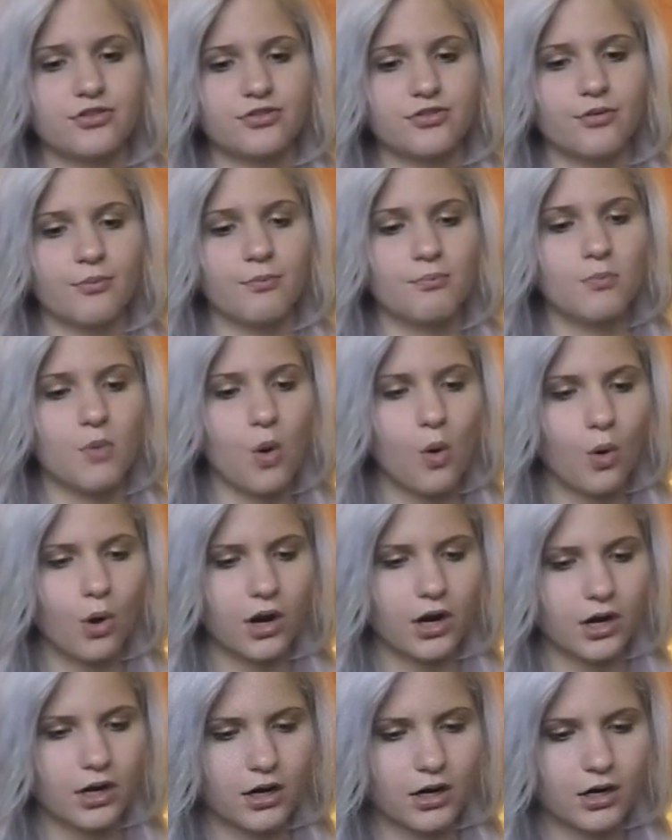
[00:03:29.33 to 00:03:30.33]
the
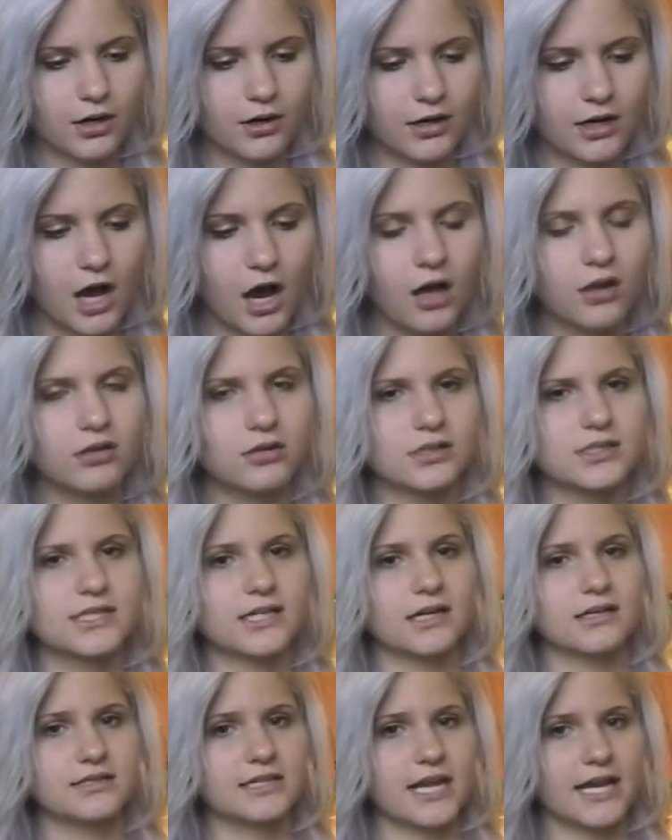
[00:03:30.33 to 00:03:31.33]
more color it's
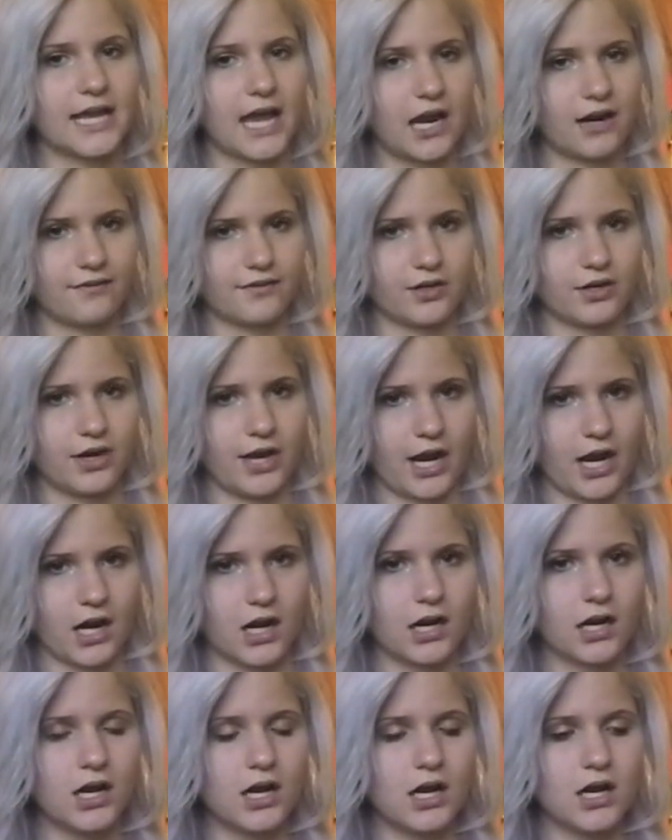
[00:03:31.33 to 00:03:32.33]
going to take out of your hair.